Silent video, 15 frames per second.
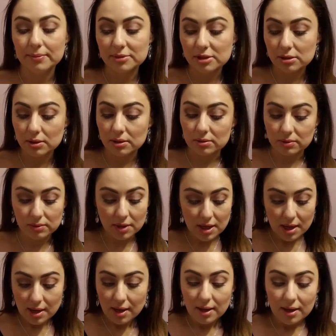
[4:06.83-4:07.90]
So
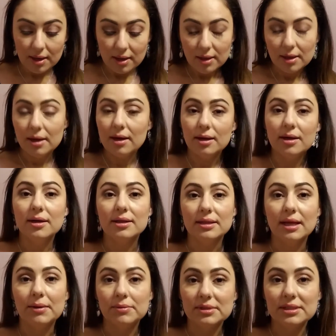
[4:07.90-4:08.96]

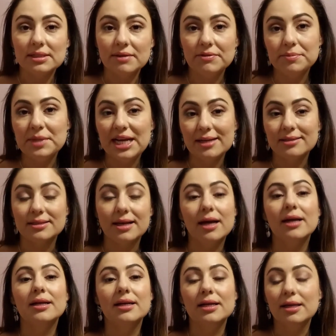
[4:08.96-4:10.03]
that one's giving me
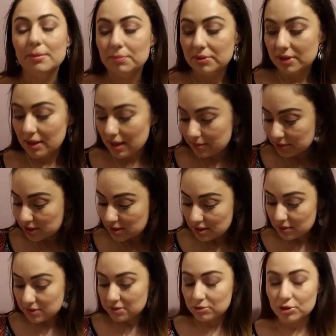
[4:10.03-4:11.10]
anxiety, but I'm just
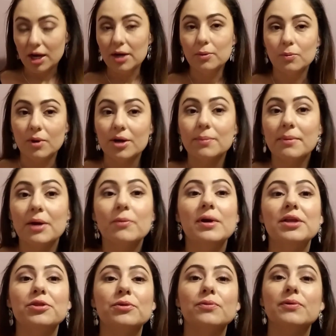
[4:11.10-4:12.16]
gonna try to work my
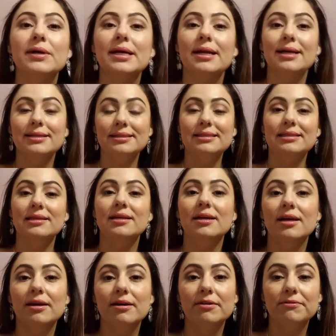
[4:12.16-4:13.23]
way through it and see
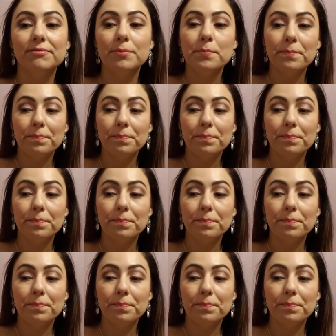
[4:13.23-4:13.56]
if